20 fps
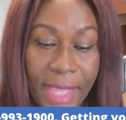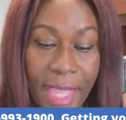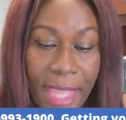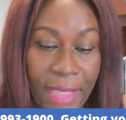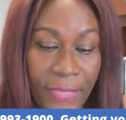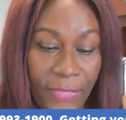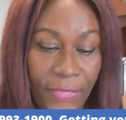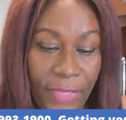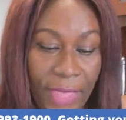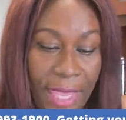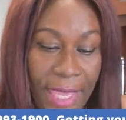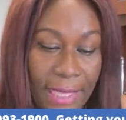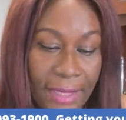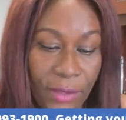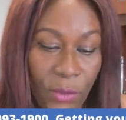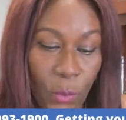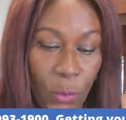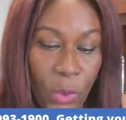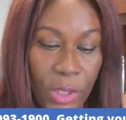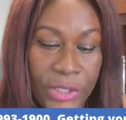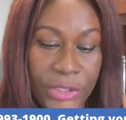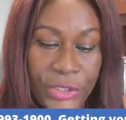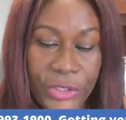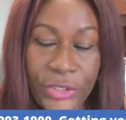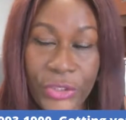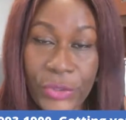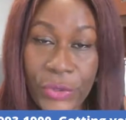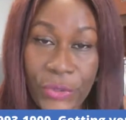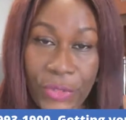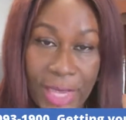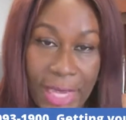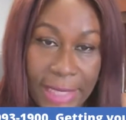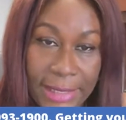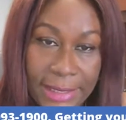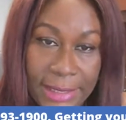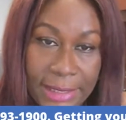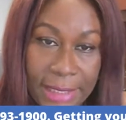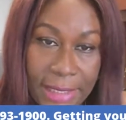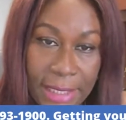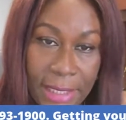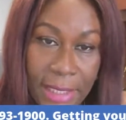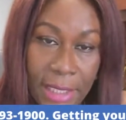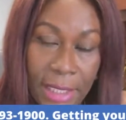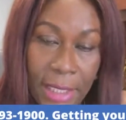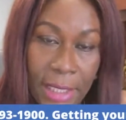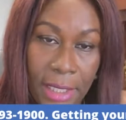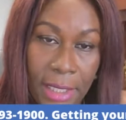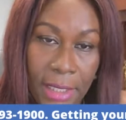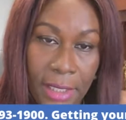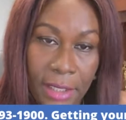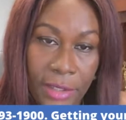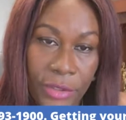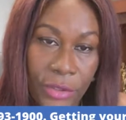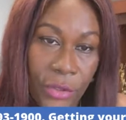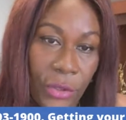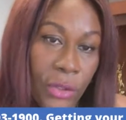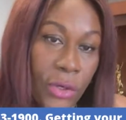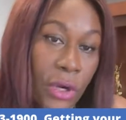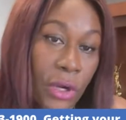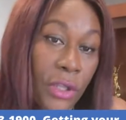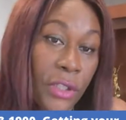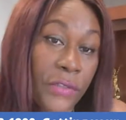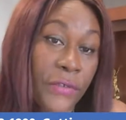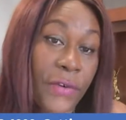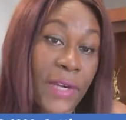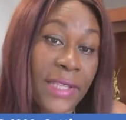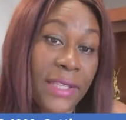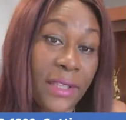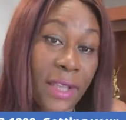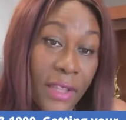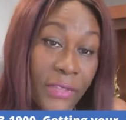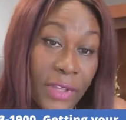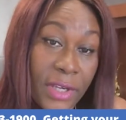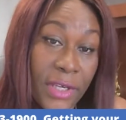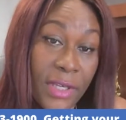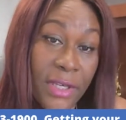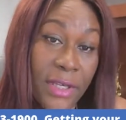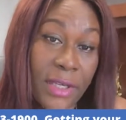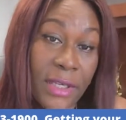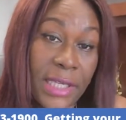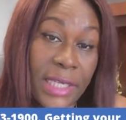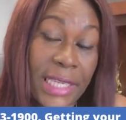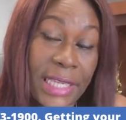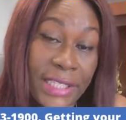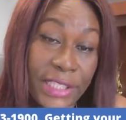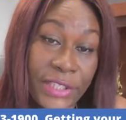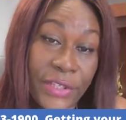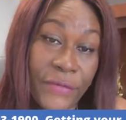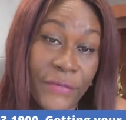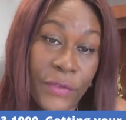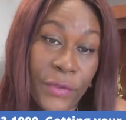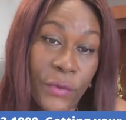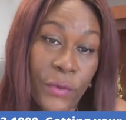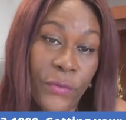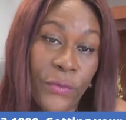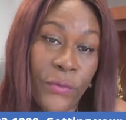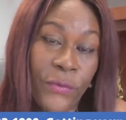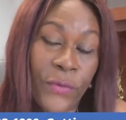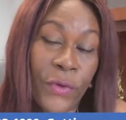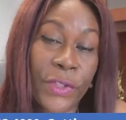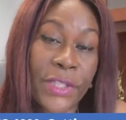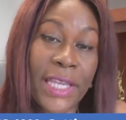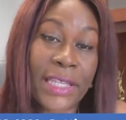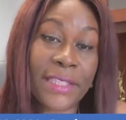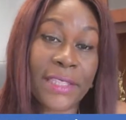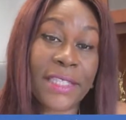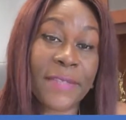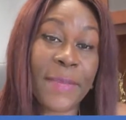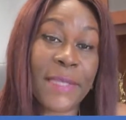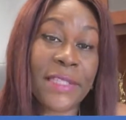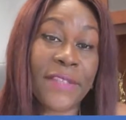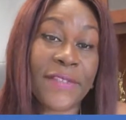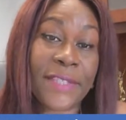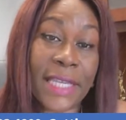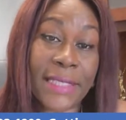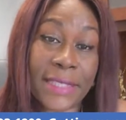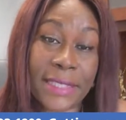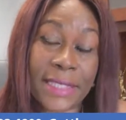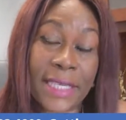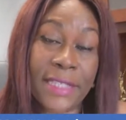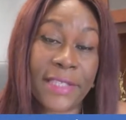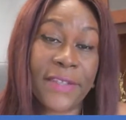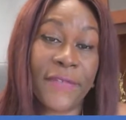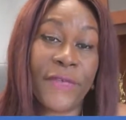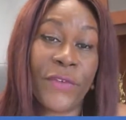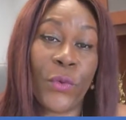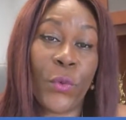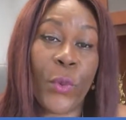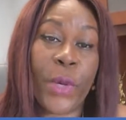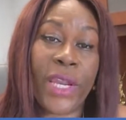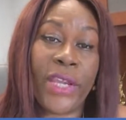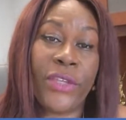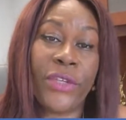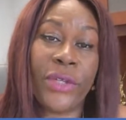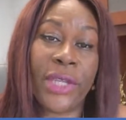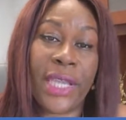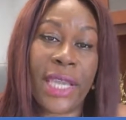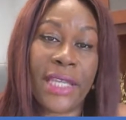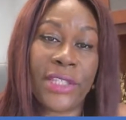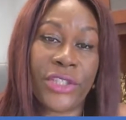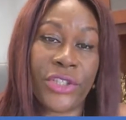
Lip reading: And then once you do that, you're called for another interview, for the adjustment of status interview, where you're